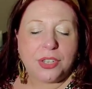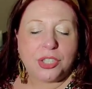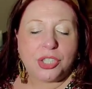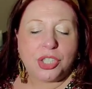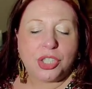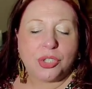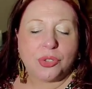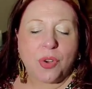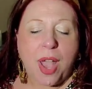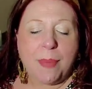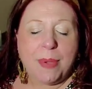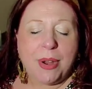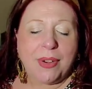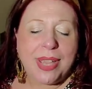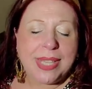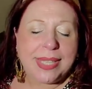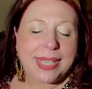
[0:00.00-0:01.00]

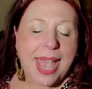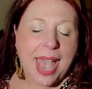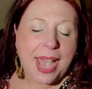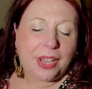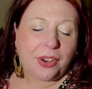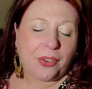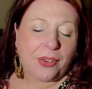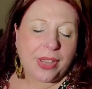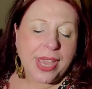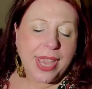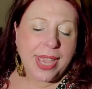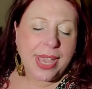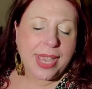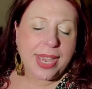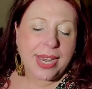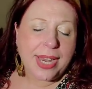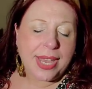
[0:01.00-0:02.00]
Strawberry
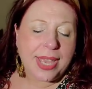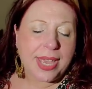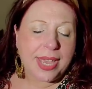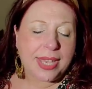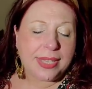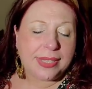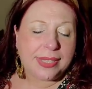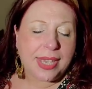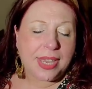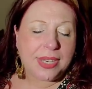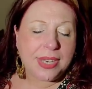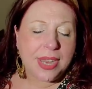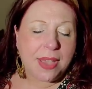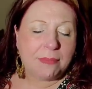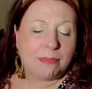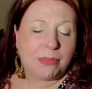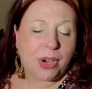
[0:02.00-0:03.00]
Daiquiri. It is
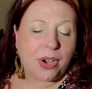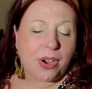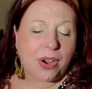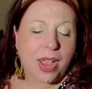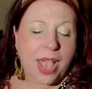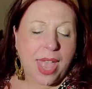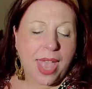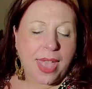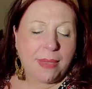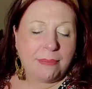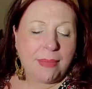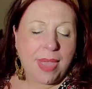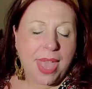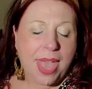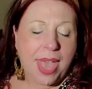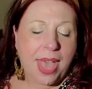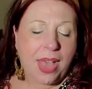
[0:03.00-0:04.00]
number
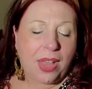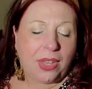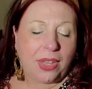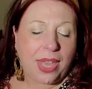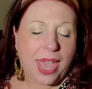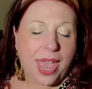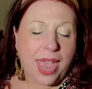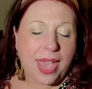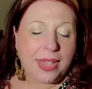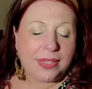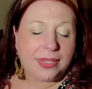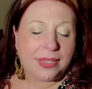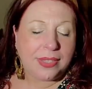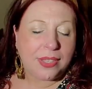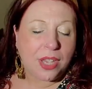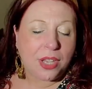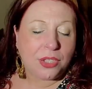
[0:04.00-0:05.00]

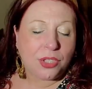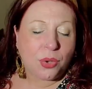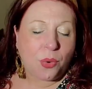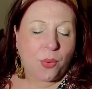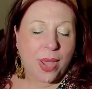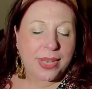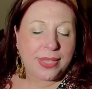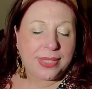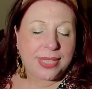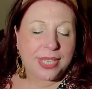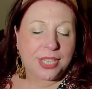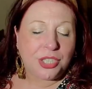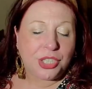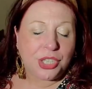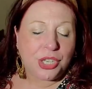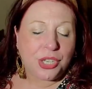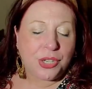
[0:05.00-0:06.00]

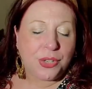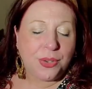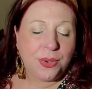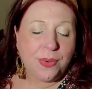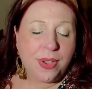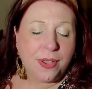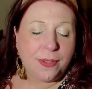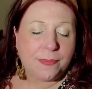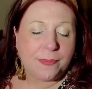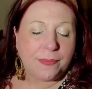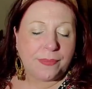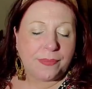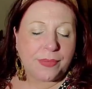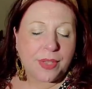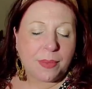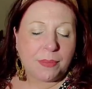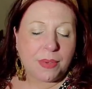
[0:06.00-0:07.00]
MLS22. I'm
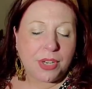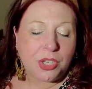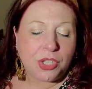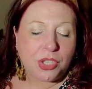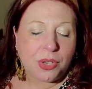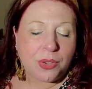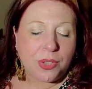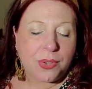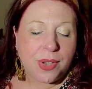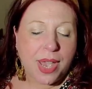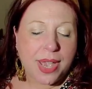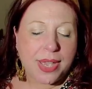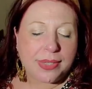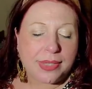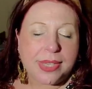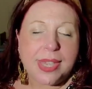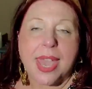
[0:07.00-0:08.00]
going to show you
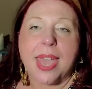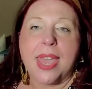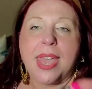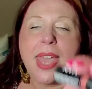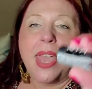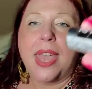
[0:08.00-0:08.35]
guys. Yeah,